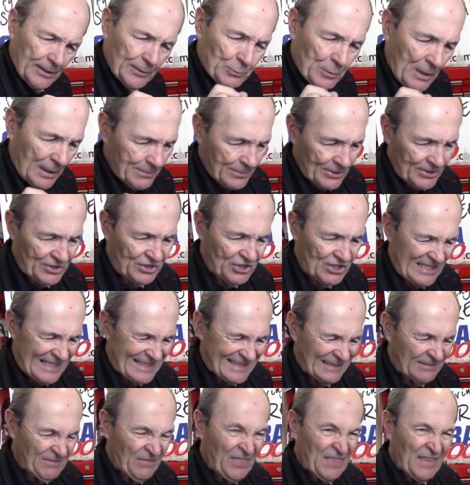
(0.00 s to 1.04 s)
thin rubber
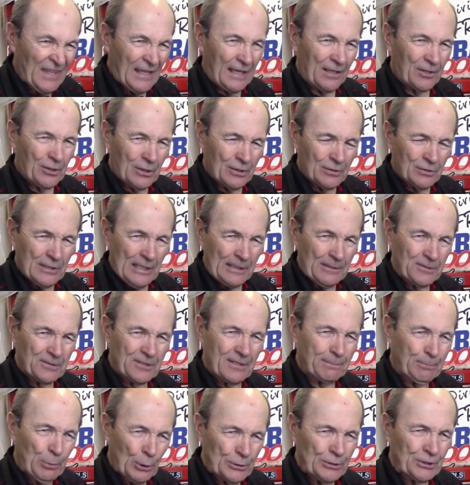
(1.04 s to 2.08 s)
seat, and it
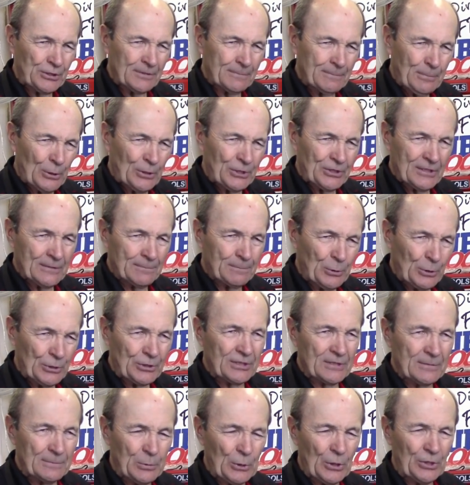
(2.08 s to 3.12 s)
continues to push and push and
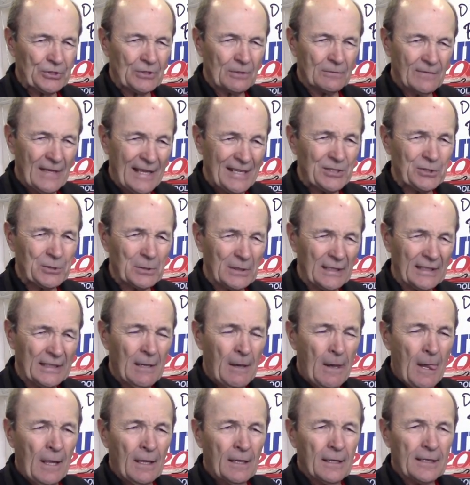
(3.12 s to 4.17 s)
push and push.
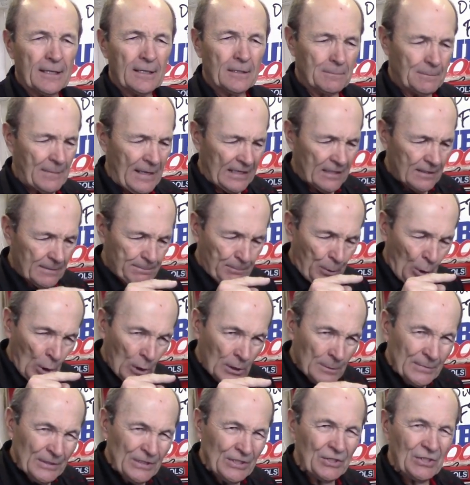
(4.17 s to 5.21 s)
Eventually, it'll make a
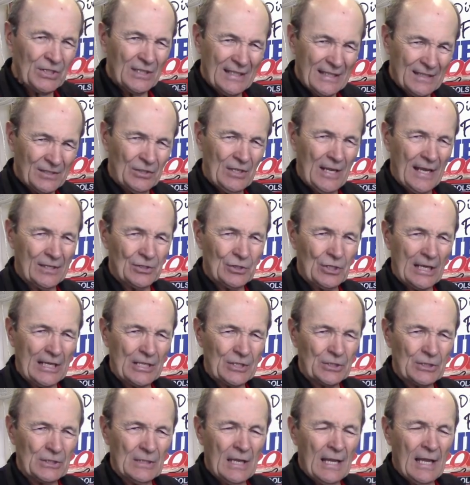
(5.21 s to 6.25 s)
permanent
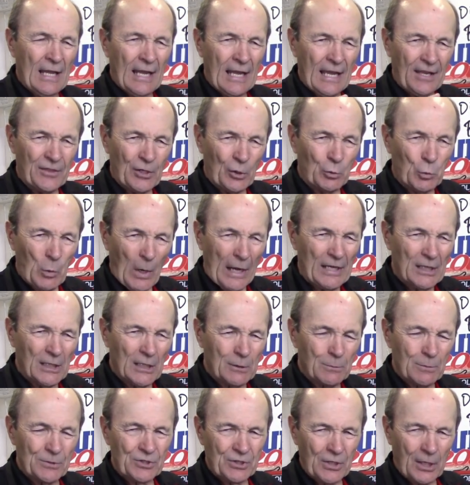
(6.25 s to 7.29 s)
indentation, and the
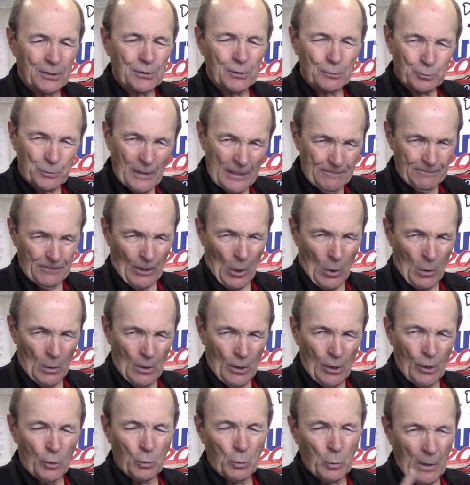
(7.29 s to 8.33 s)
regulator will start to free
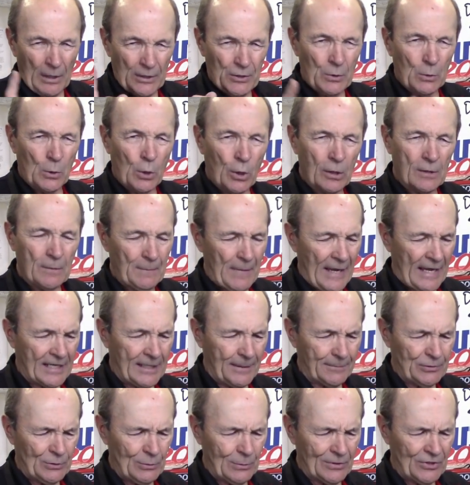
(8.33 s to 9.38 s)
flow when you hook it
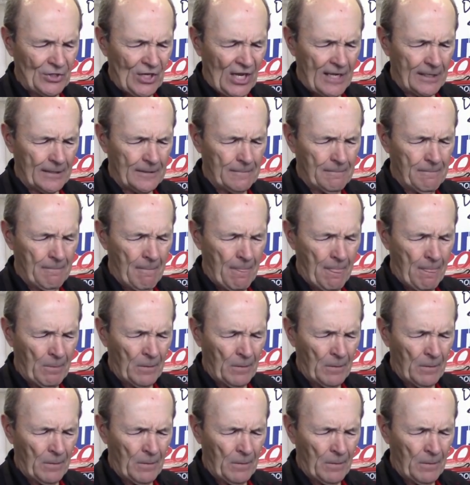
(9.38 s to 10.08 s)
back up to a tank.